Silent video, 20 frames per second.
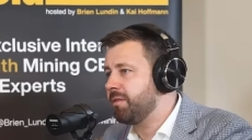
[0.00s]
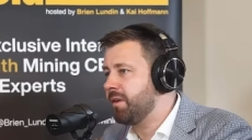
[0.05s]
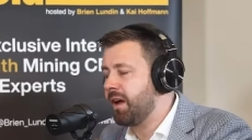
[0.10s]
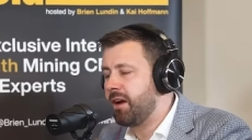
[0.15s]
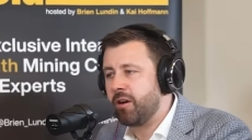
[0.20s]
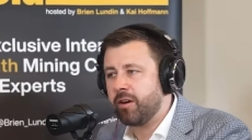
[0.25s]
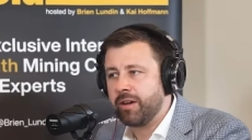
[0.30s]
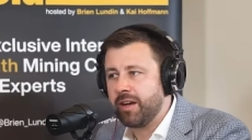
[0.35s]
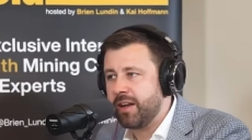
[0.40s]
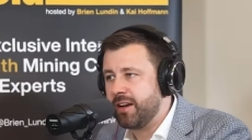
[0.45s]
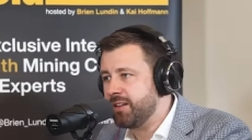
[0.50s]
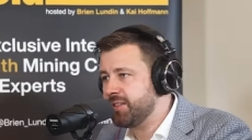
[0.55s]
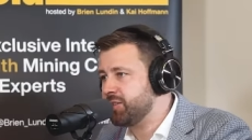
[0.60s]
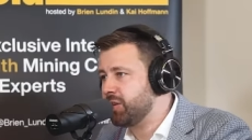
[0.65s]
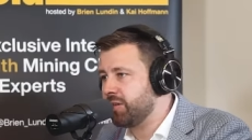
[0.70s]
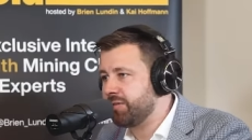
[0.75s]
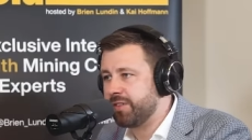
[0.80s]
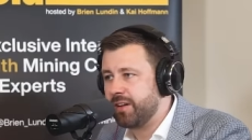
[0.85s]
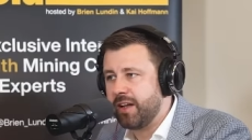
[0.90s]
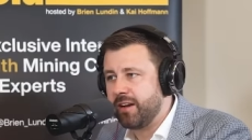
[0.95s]
hard landing,
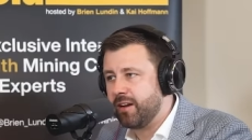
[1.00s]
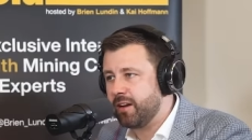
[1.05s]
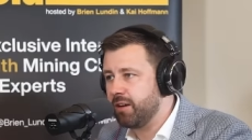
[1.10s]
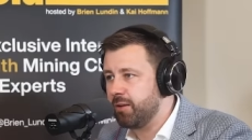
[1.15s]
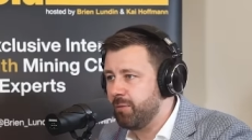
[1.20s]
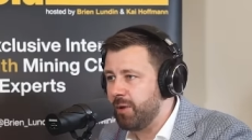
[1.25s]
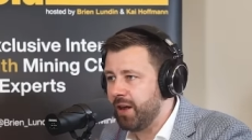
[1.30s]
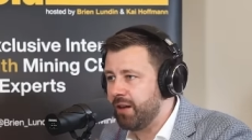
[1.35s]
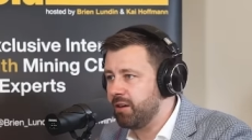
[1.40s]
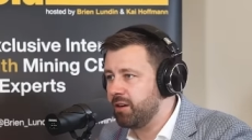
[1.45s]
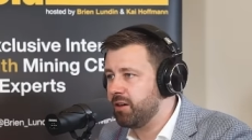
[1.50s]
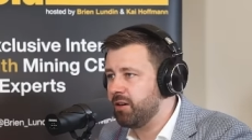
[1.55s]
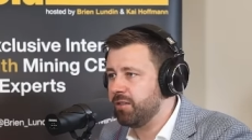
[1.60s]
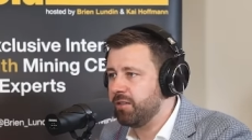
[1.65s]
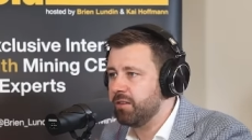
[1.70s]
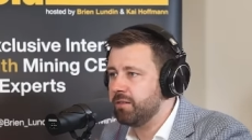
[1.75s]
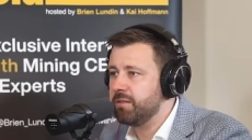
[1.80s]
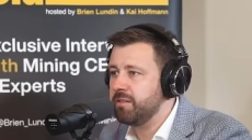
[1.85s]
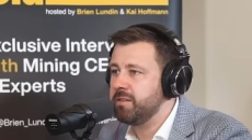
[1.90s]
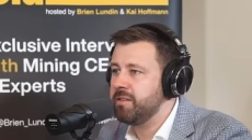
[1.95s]
soft landing, depending
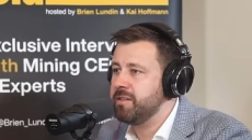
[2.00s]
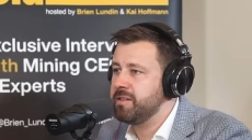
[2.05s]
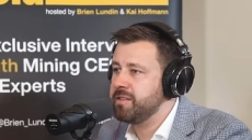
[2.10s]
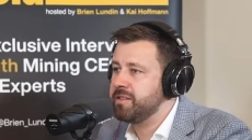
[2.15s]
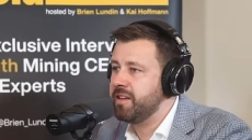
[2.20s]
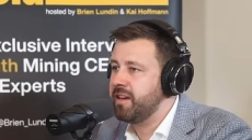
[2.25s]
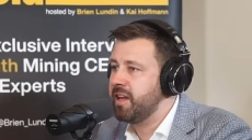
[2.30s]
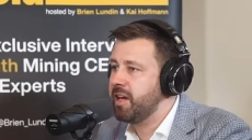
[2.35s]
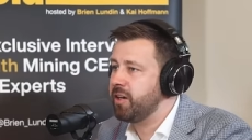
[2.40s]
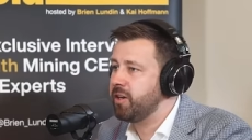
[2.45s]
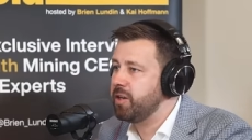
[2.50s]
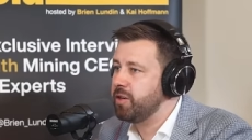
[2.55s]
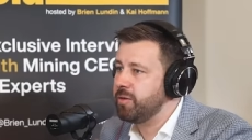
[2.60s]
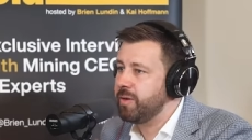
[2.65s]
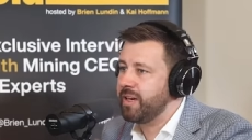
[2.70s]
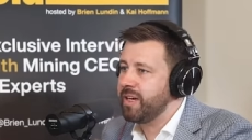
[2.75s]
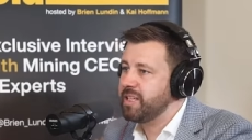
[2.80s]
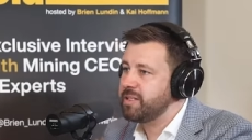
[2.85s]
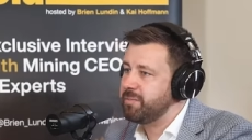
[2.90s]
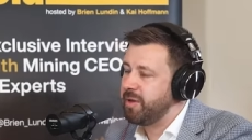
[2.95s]
on the
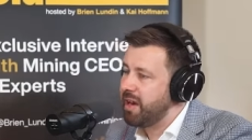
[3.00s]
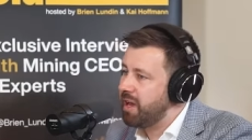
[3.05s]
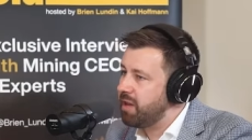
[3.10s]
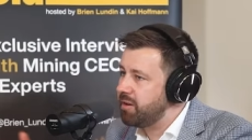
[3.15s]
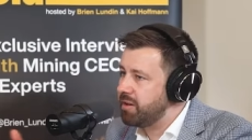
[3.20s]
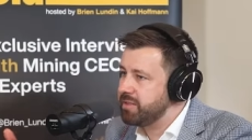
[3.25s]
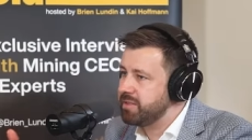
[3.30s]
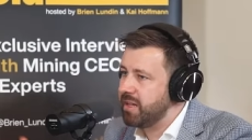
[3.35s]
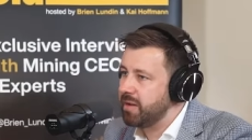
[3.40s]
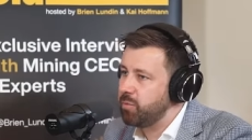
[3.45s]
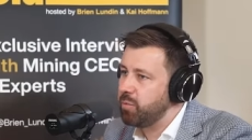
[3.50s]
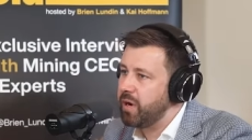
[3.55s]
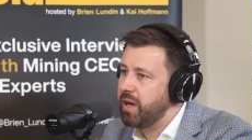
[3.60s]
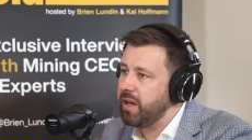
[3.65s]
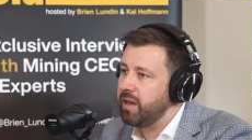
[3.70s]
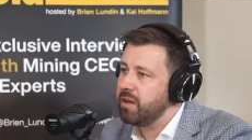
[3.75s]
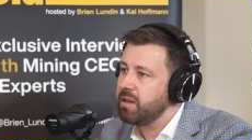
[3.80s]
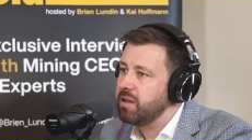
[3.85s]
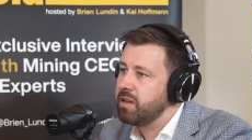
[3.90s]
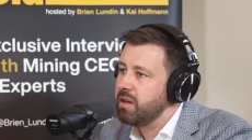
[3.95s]
scenario, I guess. But how does that weigh